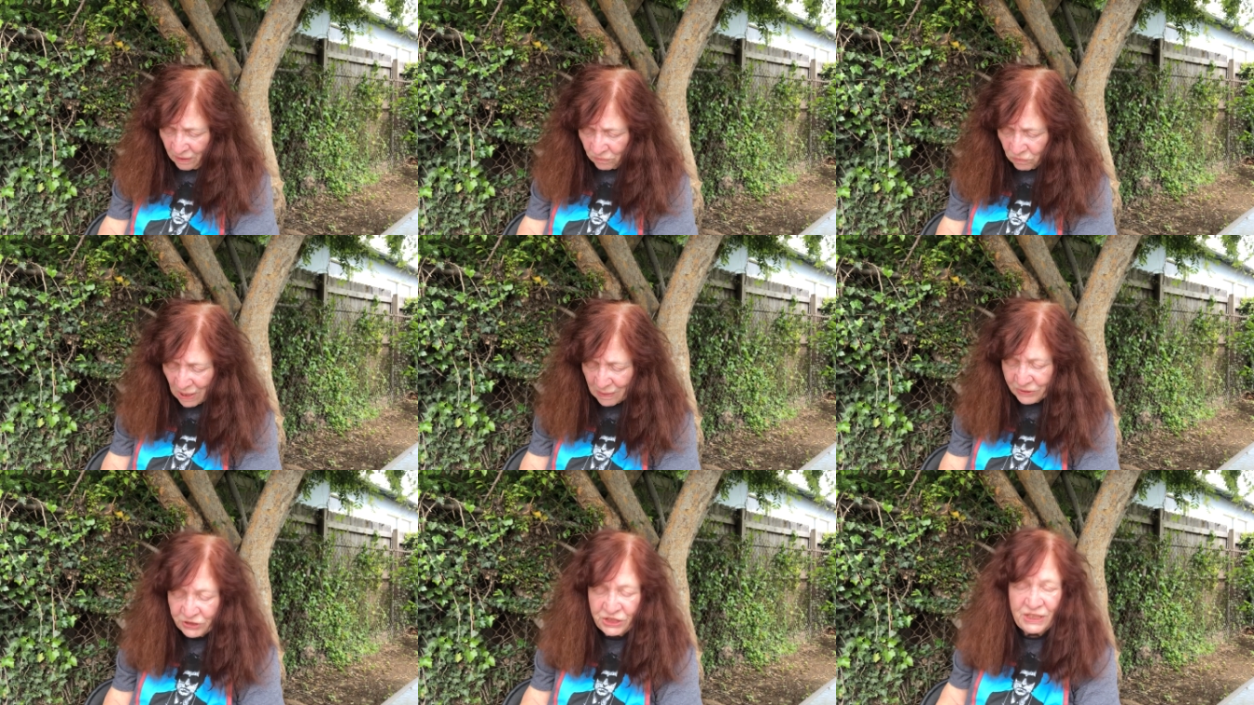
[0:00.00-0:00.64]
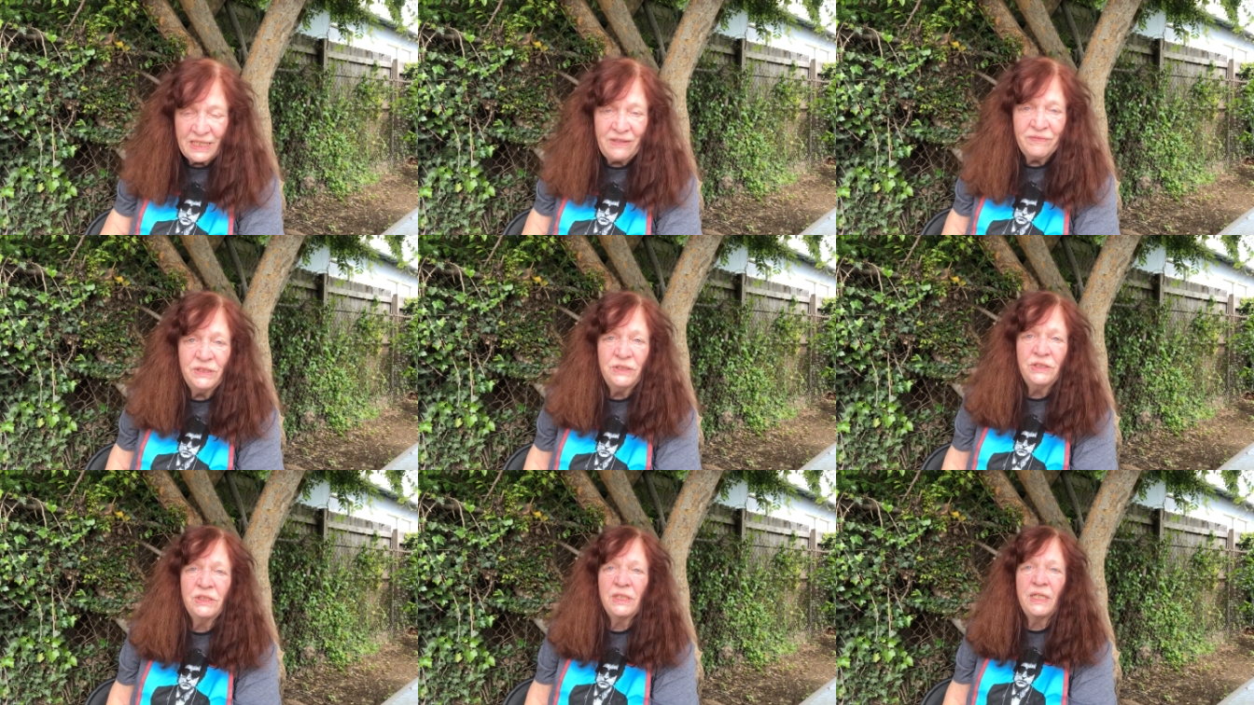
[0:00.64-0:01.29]
Robert
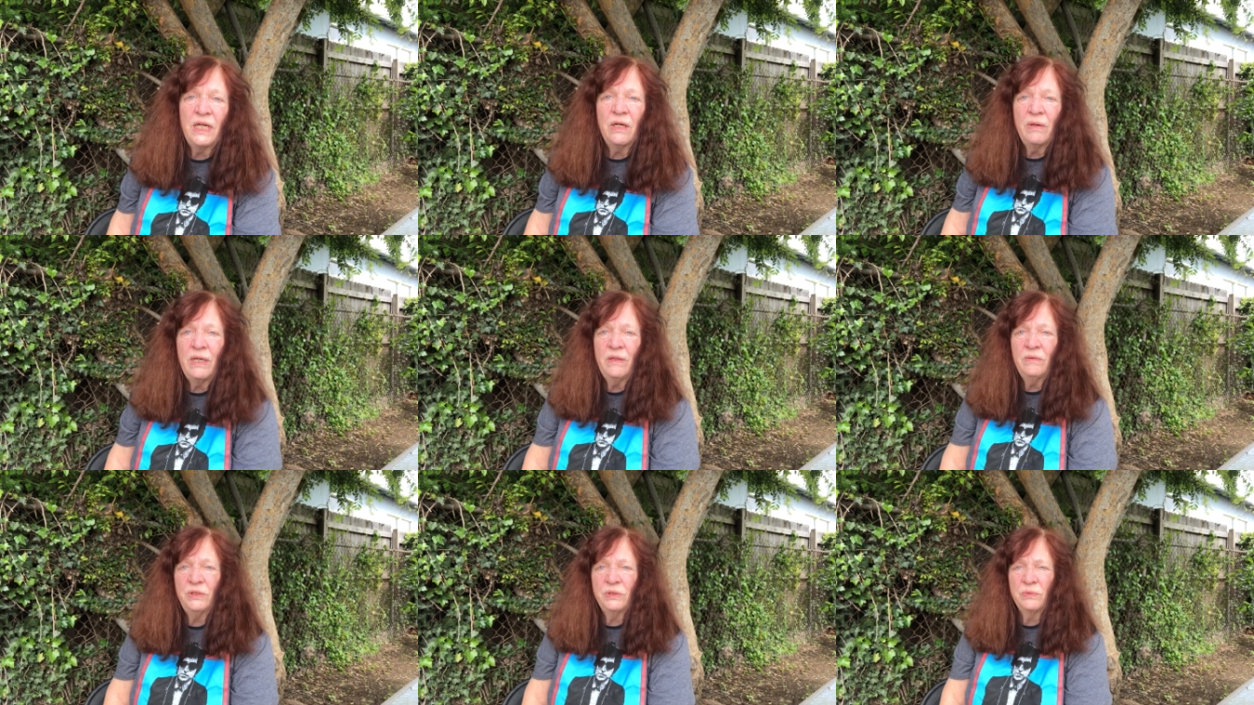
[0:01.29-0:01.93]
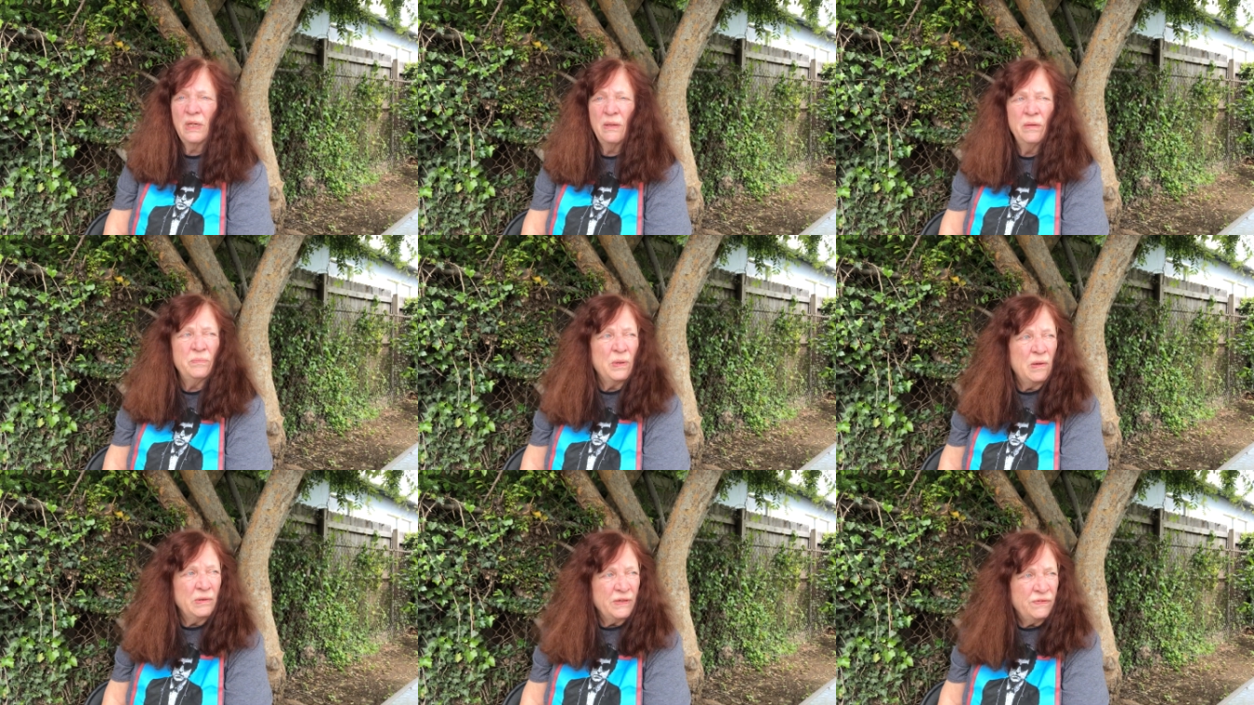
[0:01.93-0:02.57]
Stevens, you know, he was uh,
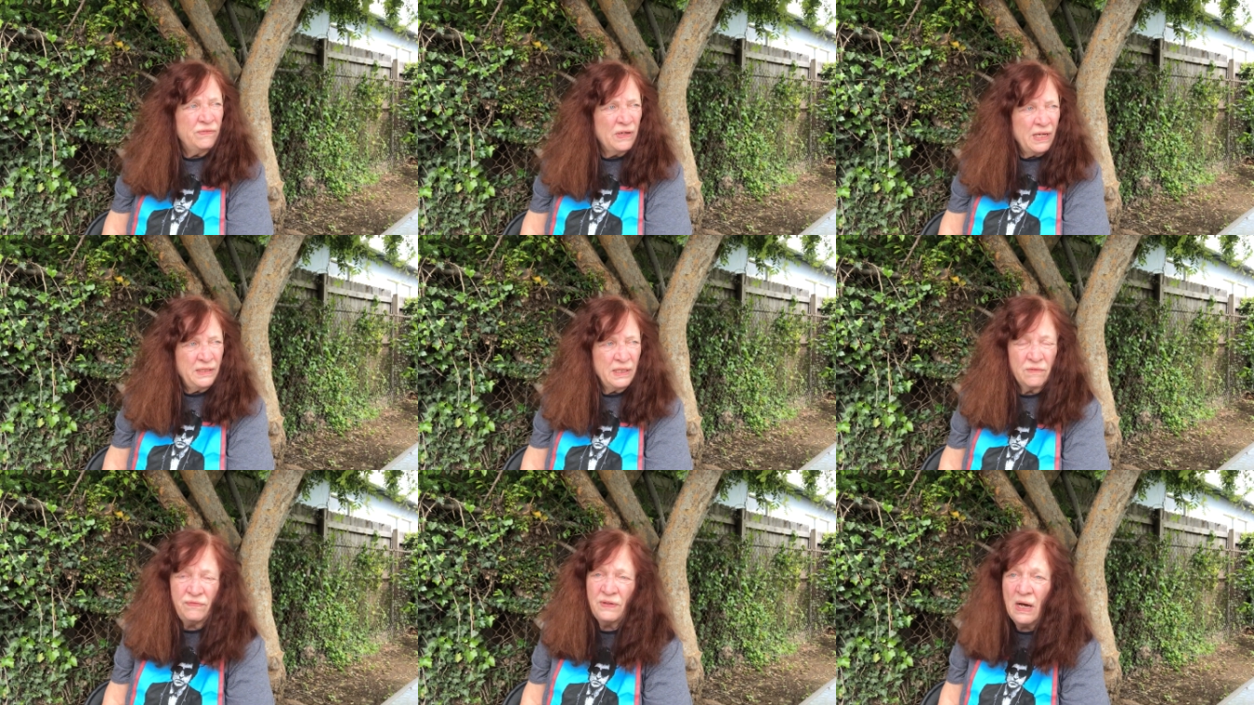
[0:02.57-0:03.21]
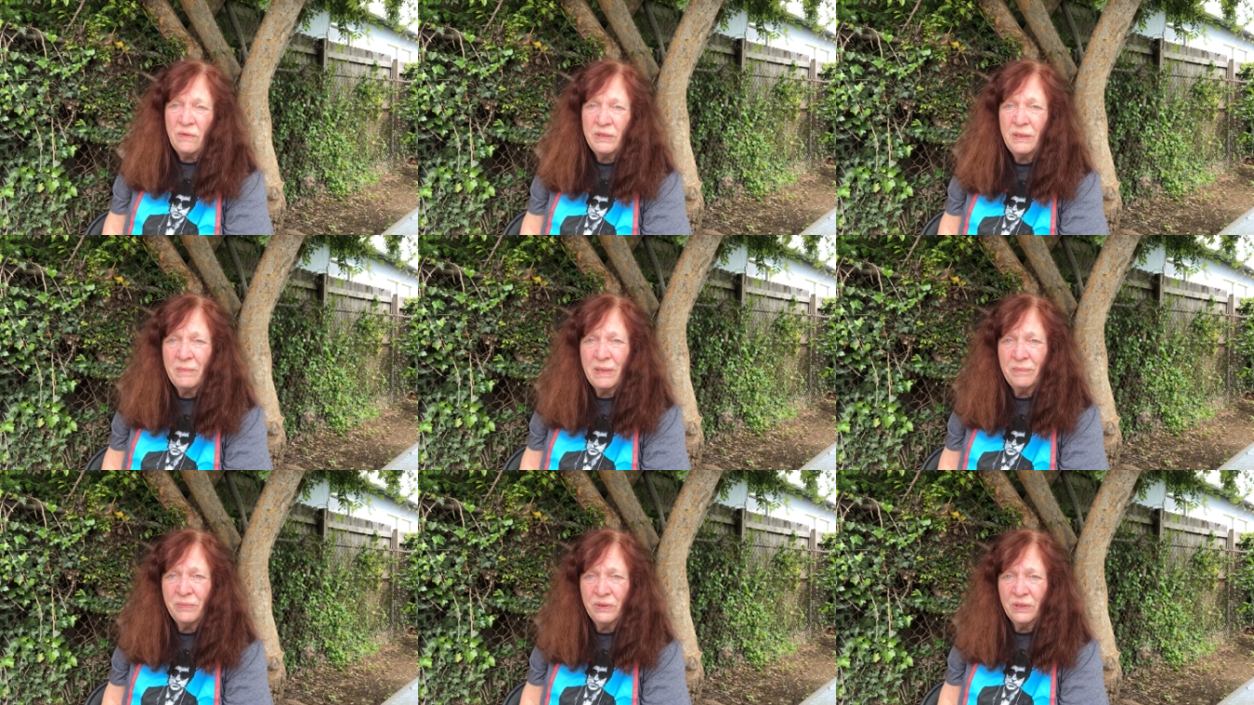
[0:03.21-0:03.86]
probably, a, I think, a founding
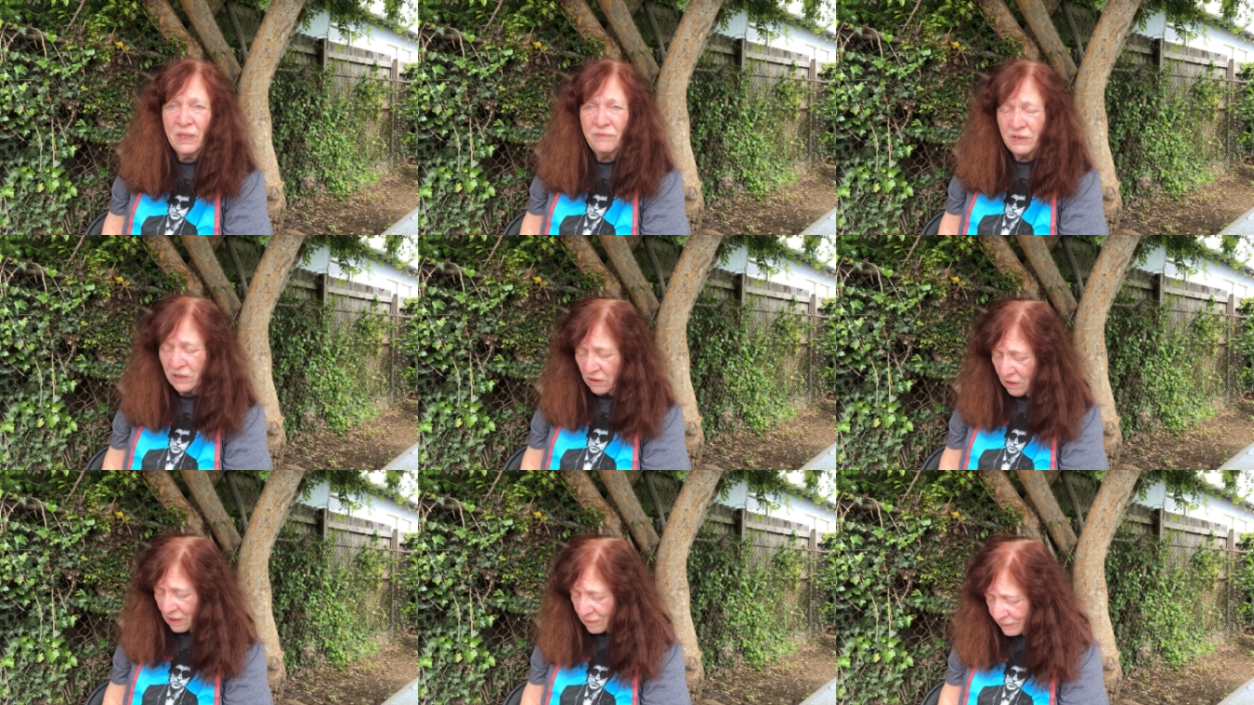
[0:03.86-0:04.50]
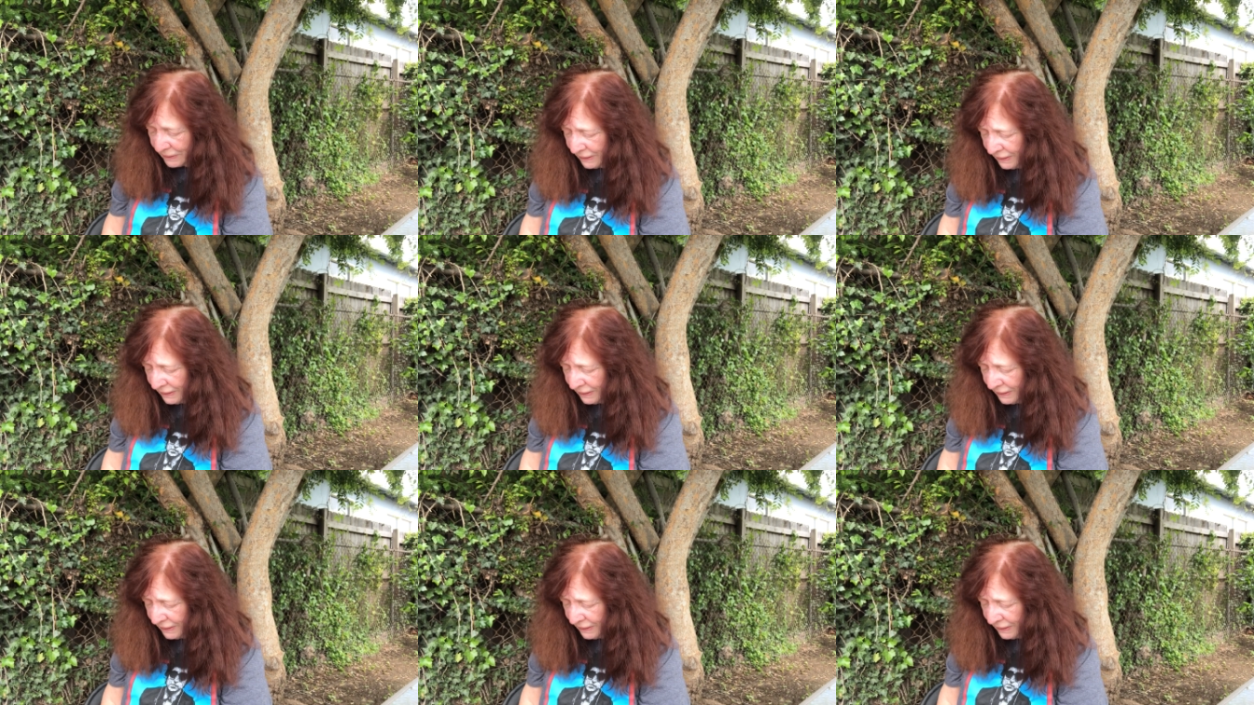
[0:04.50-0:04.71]
member of the club.